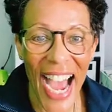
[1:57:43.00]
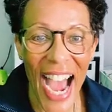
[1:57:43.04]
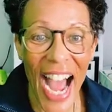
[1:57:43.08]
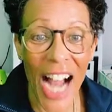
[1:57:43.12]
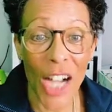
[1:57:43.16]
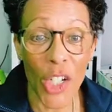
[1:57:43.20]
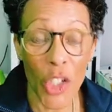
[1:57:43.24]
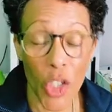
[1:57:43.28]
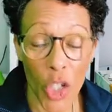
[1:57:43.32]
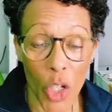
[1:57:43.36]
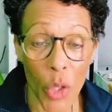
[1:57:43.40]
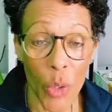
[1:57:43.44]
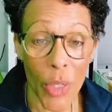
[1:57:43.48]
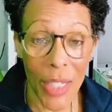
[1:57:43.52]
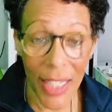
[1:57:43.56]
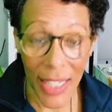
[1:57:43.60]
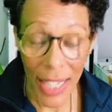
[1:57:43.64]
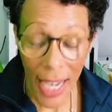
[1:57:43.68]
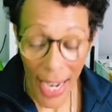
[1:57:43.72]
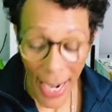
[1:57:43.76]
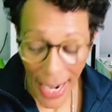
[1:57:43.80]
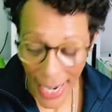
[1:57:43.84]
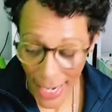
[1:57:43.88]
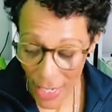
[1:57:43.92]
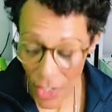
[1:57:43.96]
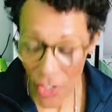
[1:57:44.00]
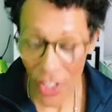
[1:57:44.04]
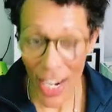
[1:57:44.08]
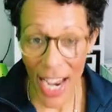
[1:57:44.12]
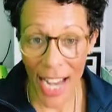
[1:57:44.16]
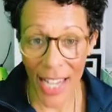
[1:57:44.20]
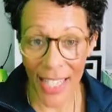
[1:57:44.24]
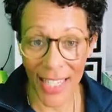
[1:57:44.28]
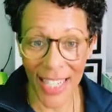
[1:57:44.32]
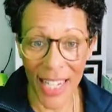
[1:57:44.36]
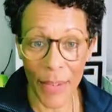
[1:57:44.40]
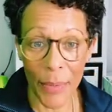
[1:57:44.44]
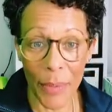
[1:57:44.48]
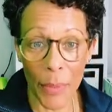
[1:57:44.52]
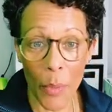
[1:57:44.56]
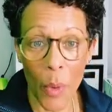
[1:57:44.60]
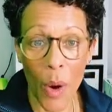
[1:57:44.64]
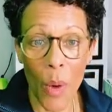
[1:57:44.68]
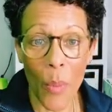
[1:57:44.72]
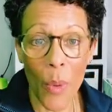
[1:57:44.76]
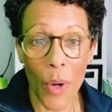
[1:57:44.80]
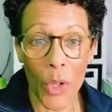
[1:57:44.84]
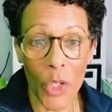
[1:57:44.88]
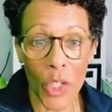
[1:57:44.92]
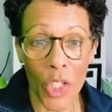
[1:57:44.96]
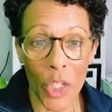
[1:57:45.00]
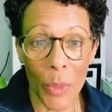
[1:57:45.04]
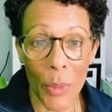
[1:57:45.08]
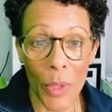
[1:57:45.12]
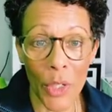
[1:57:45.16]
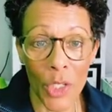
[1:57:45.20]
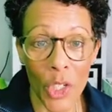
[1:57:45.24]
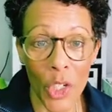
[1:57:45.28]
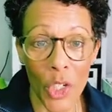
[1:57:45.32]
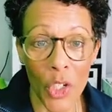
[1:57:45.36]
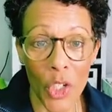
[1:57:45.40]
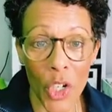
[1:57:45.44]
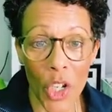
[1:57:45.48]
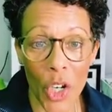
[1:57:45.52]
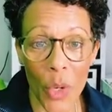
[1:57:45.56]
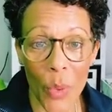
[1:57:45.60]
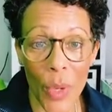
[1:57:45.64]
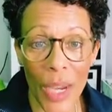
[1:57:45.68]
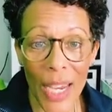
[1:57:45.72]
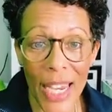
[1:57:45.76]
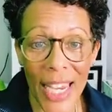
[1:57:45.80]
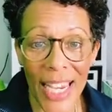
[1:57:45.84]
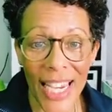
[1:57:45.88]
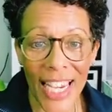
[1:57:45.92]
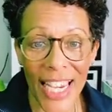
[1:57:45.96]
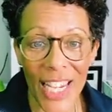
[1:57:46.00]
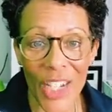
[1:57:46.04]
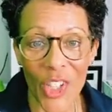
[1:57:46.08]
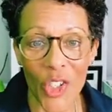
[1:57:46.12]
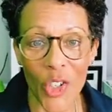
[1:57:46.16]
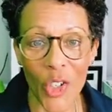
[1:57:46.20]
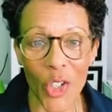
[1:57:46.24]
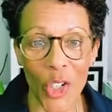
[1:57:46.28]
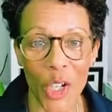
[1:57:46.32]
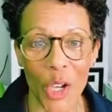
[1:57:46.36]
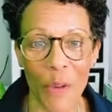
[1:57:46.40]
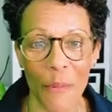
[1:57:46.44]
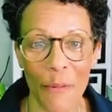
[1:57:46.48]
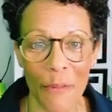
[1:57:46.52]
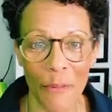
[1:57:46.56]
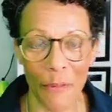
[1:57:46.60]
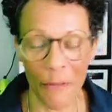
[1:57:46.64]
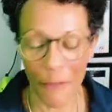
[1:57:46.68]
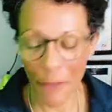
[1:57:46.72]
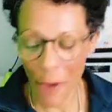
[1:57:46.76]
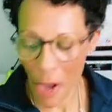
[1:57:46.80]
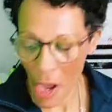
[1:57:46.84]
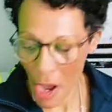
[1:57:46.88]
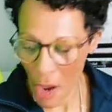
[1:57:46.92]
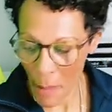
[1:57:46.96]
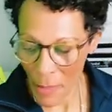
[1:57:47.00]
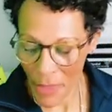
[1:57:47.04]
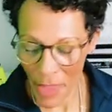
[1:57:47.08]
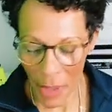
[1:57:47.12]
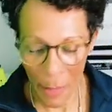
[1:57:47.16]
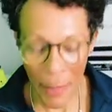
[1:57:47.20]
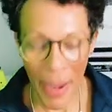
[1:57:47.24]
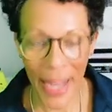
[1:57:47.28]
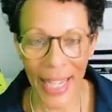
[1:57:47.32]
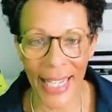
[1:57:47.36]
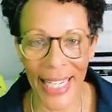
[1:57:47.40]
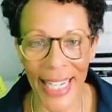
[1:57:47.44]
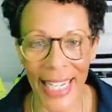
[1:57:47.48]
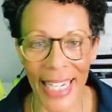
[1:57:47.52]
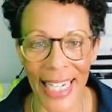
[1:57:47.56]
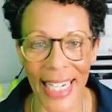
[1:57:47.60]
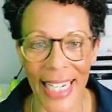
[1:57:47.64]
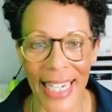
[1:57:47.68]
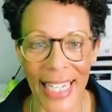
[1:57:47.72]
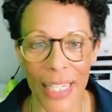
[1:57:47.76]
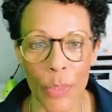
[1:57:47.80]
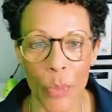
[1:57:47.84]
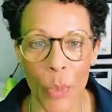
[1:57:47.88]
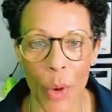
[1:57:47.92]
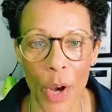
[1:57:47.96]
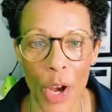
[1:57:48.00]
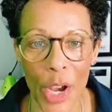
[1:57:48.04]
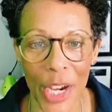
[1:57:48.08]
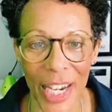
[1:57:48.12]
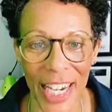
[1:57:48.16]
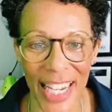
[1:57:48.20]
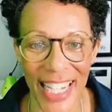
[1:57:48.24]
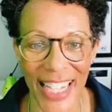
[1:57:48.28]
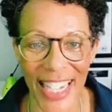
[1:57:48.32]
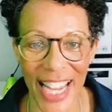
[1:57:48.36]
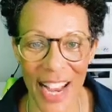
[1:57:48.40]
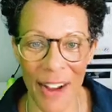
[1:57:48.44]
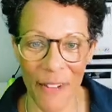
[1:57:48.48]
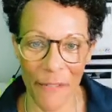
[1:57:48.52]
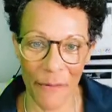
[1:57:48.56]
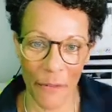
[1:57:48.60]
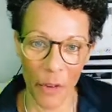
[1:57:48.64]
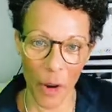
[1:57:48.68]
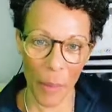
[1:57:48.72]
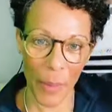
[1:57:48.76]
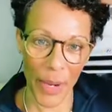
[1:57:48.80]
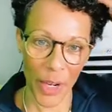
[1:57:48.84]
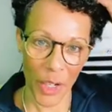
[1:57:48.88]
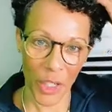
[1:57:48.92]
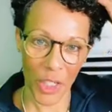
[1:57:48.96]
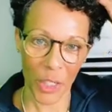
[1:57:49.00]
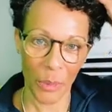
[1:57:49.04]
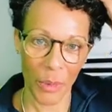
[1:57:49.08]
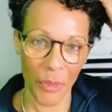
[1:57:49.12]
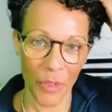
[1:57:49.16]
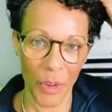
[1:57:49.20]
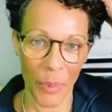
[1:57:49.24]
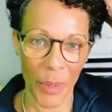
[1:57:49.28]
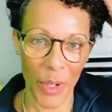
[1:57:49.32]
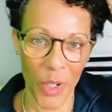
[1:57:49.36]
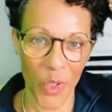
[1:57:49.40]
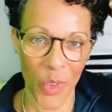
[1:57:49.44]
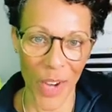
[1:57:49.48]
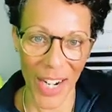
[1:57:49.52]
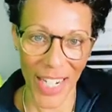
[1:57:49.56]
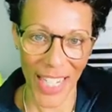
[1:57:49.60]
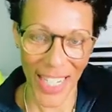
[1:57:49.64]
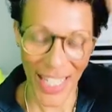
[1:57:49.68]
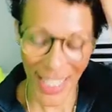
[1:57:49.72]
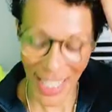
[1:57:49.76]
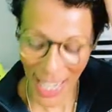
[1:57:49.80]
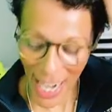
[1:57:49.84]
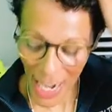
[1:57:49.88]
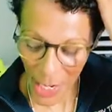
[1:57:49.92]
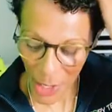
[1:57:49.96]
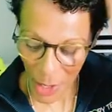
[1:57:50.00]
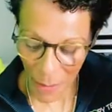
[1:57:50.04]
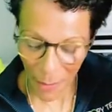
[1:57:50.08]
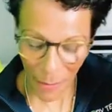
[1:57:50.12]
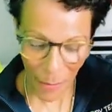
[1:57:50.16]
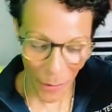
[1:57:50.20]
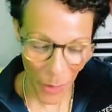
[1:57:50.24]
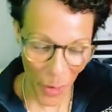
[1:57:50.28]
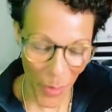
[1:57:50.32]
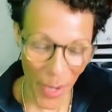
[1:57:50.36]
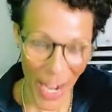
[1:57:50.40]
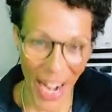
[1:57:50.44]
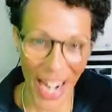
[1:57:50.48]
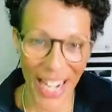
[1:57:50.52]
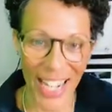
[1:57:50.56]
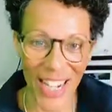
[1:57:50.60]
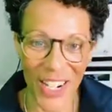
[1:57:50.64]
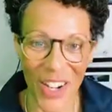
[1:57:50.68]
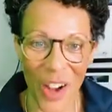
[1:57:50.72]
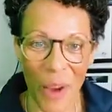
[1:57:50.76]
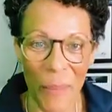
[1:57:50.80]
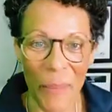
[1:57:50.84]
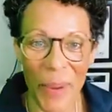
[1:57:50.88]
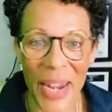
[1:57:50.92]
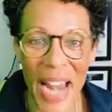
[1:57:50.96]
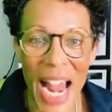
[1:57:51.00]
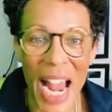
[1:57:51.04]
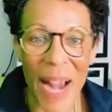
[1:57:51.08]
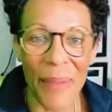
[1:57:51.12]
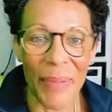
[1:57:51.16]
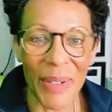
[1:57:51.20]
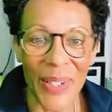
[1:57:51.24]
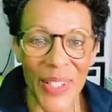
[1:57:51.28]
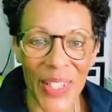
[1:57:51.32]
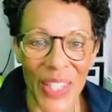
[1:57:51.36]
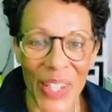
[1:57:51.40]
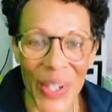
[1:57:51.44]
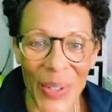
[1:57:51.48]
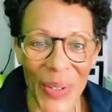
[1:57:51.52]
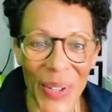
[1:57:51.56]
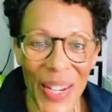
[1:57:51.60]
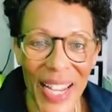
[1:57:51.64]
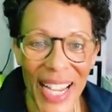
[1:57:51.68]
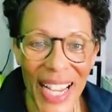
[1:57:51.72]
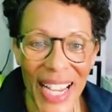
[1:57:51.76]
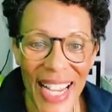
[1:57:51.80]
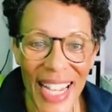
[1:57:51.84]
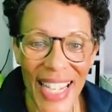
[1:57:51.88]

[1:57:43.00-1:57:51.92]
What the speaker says: I'll do signs, yeah. So what I want someone to do is just confirm that my link is working now for me, because some of you have been trying to sign up for it and you've not been able to.